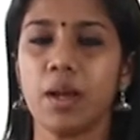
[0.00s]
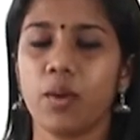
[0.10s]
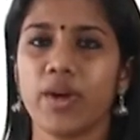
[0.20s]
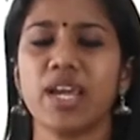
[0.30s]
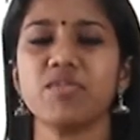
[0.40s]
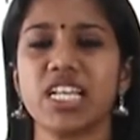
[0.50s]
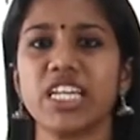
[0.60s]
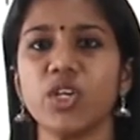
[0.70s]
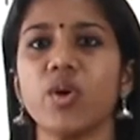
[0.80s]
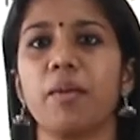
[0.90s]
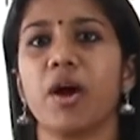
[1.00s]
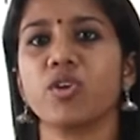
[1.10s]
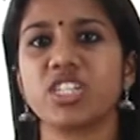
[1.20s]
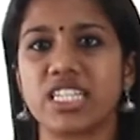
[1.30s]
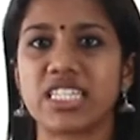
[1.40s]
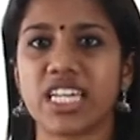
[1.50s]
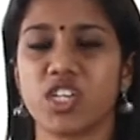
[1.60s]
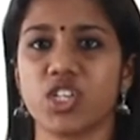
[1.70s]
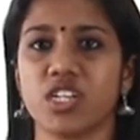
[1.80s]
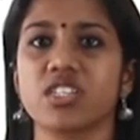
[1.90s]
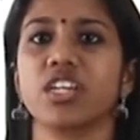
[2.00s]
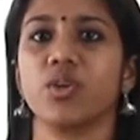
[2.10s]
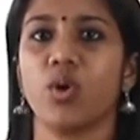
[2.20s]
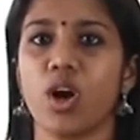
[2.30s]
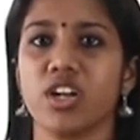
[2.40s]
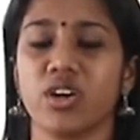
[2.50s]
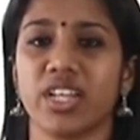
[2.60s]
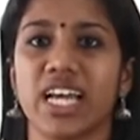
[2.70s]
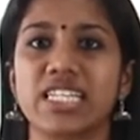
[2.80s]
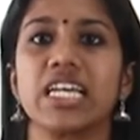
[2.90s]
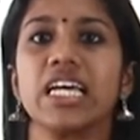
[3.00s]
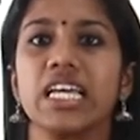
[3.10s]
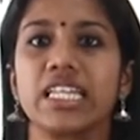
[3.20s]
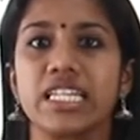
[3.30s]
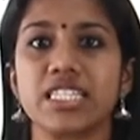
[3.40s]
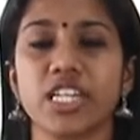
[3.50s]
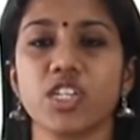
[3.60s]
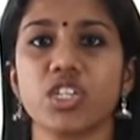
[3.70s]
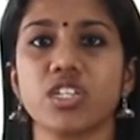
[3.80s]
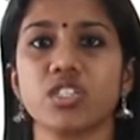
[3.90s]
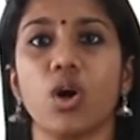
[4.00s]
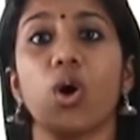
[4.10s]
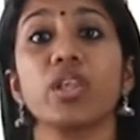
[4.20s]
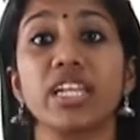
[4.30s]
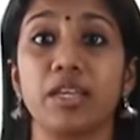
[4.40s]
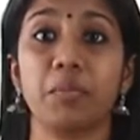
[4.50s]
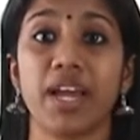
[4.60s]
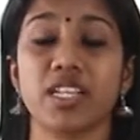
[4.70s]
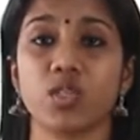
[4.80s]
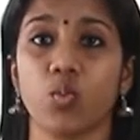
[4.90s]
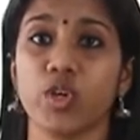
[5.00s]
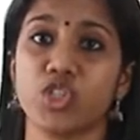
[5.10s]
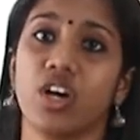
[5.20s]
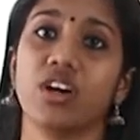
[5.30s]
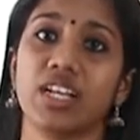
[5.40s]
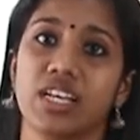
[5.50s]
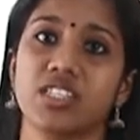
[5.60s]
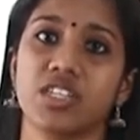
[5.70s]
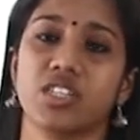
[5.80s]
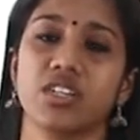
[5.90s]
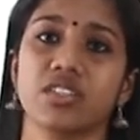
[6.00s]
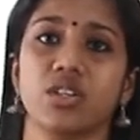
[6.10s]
When I'm telling you about discussion, you all know that the discussions or the debates which your class teachers